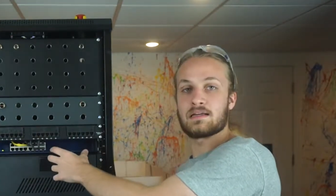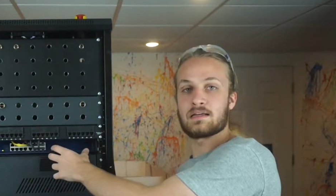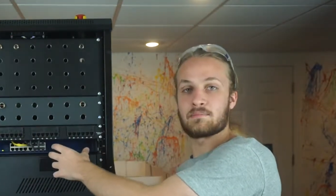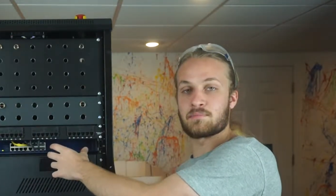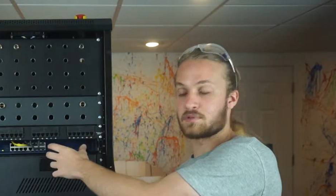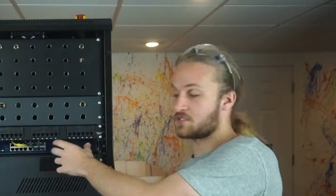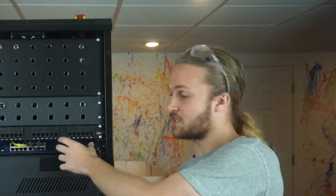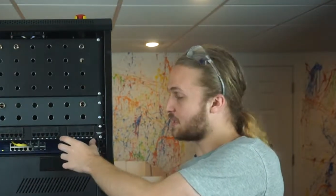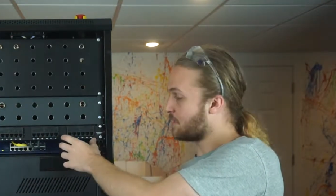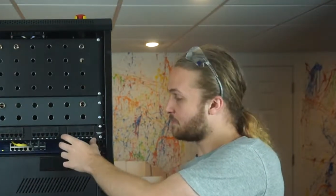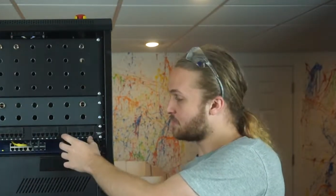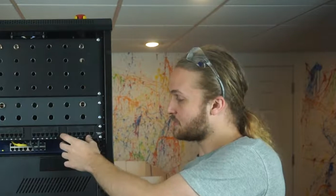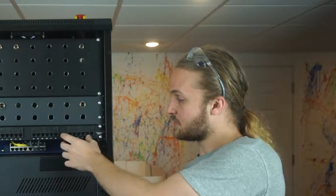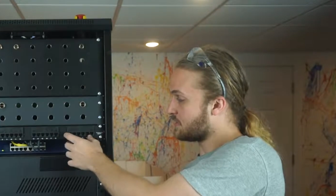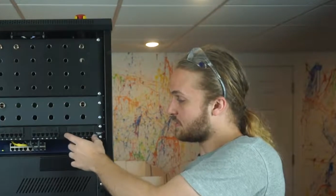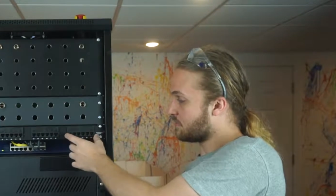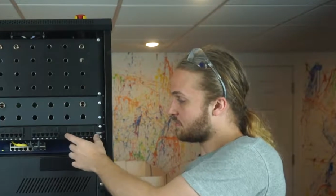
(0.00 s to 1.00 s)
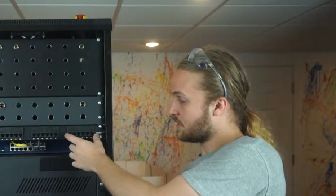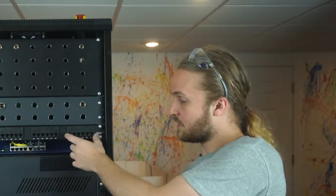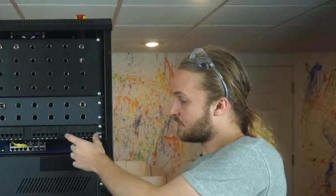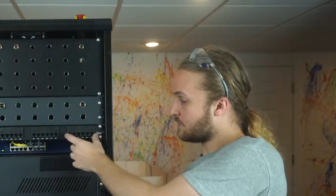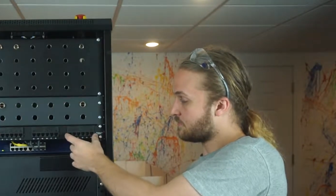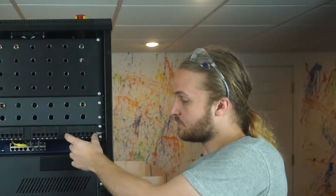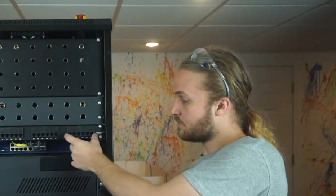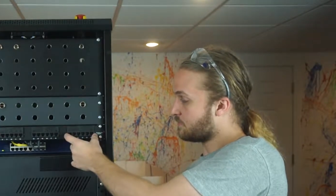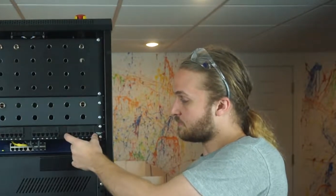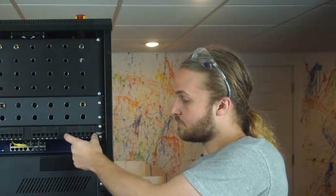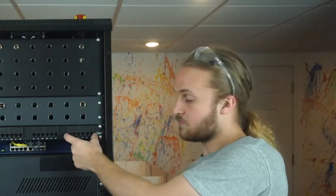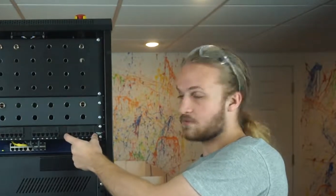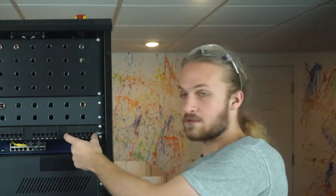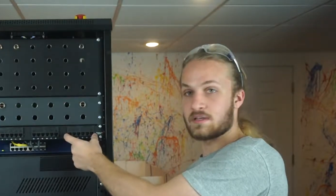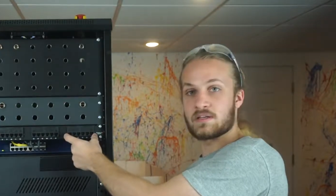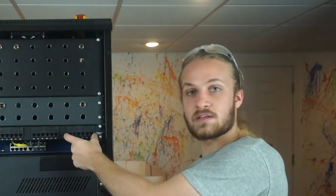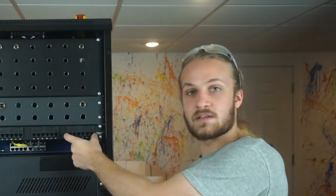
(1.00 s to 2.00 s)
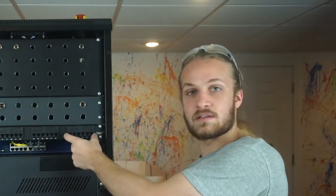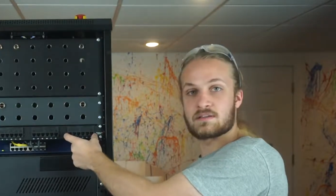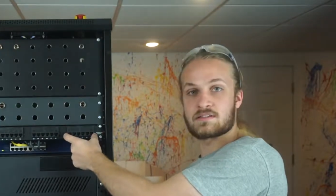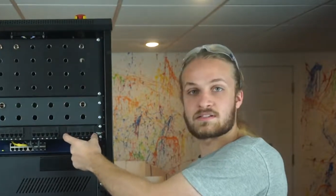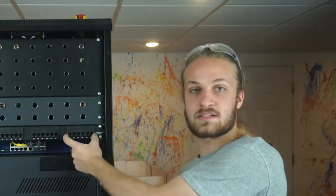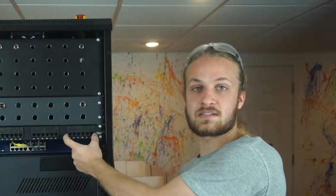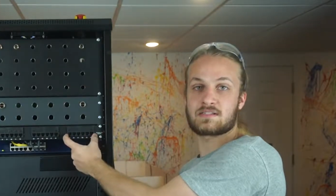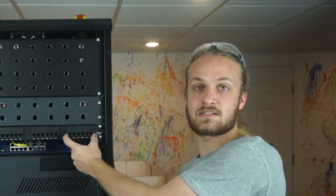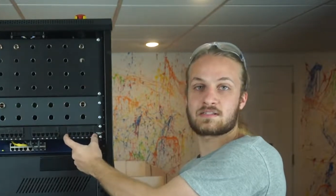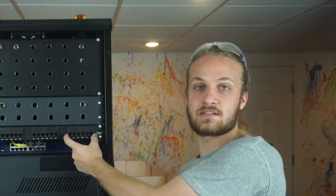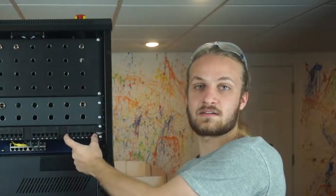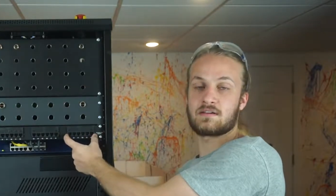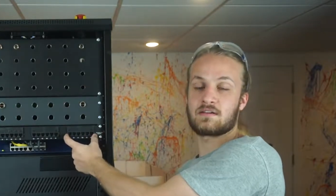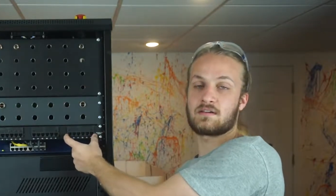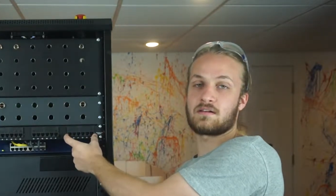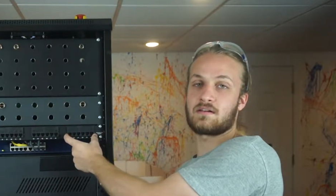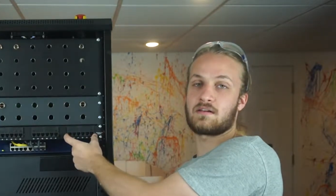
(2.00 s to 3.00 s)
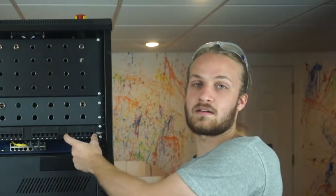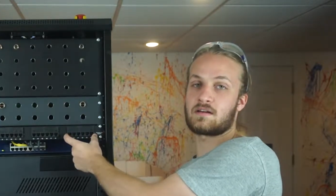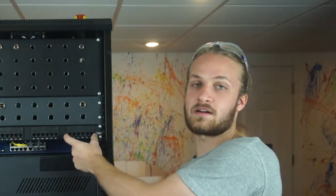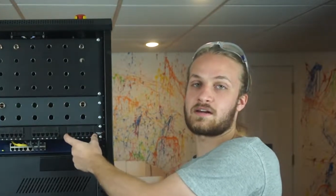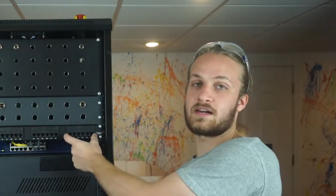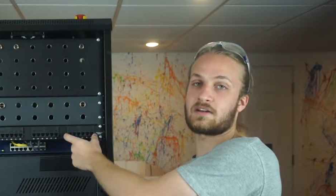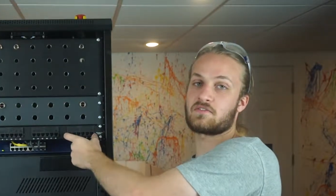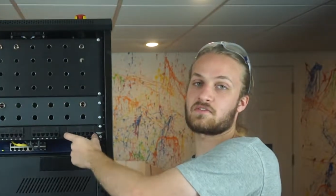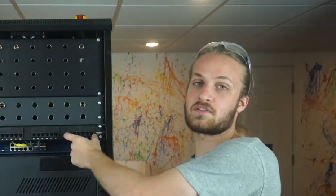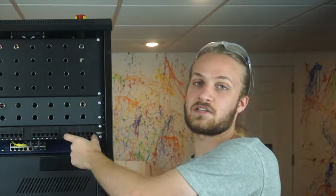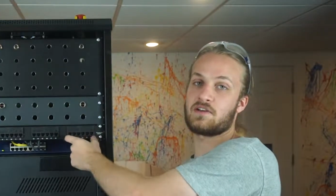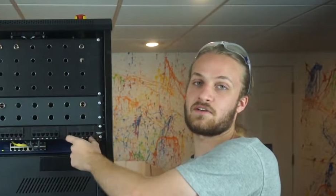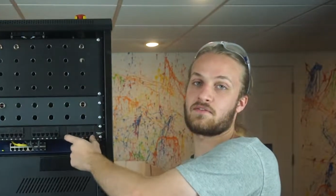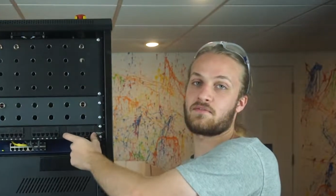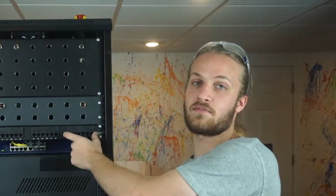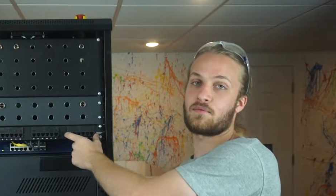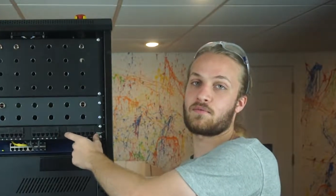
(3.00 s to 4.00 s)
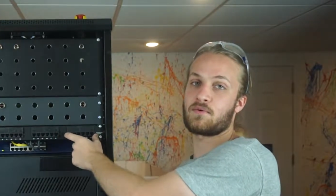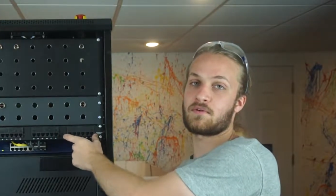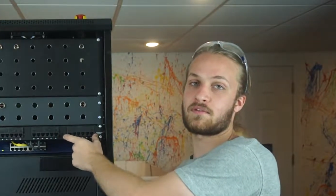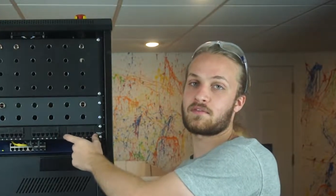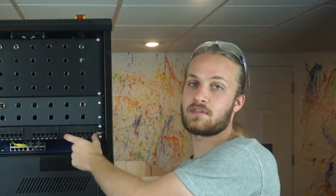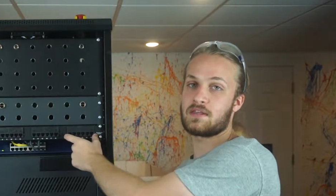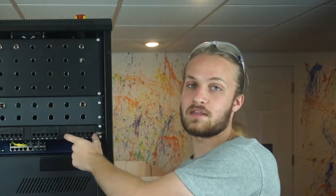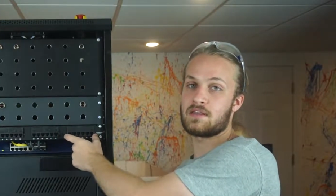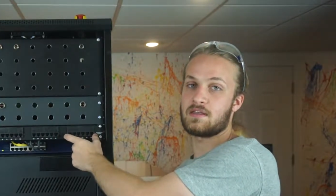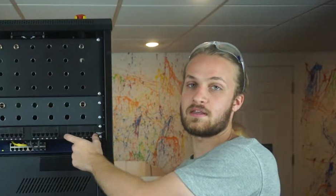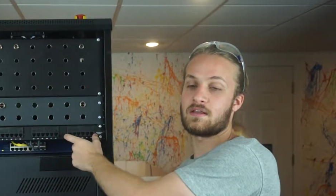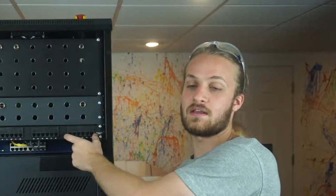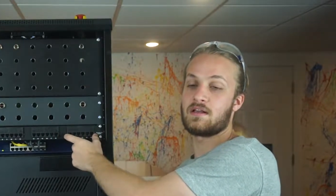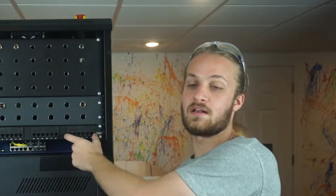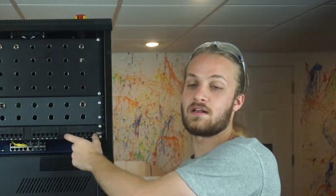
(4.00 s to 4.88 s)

inputs and outputs here. We have the 6 connectors here for the